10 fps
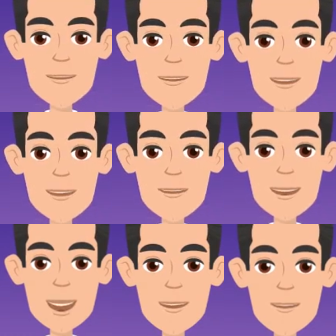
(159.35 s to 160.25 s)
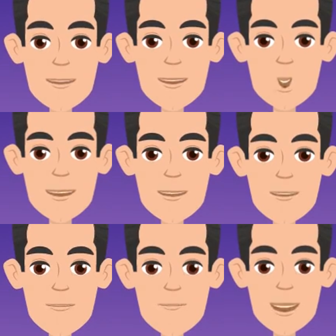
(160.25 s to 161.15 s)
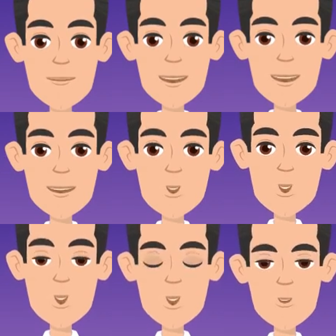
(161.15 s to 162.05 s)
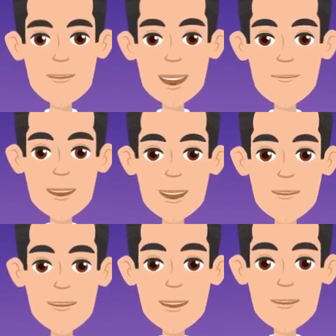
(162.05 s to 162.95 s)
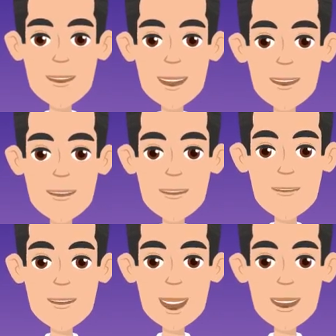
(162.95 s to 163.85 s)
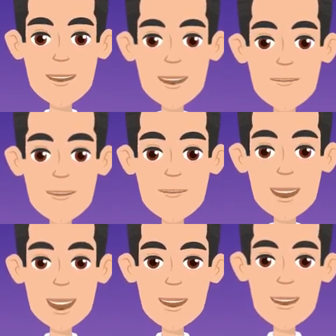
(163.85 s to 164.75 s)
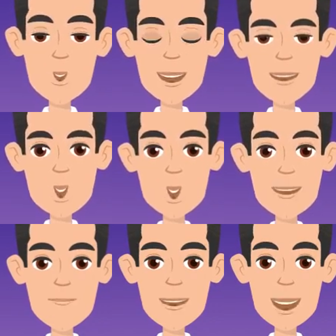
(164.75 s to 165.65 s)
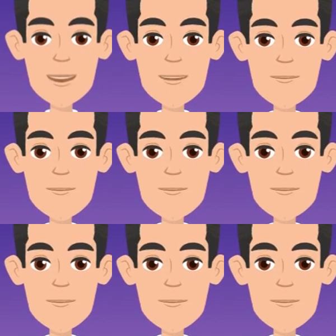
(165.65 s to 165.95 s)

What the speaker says: Season the egg with salt, pepper, or your favorite herbs and spices, and serve immediately while it's hot and fresh.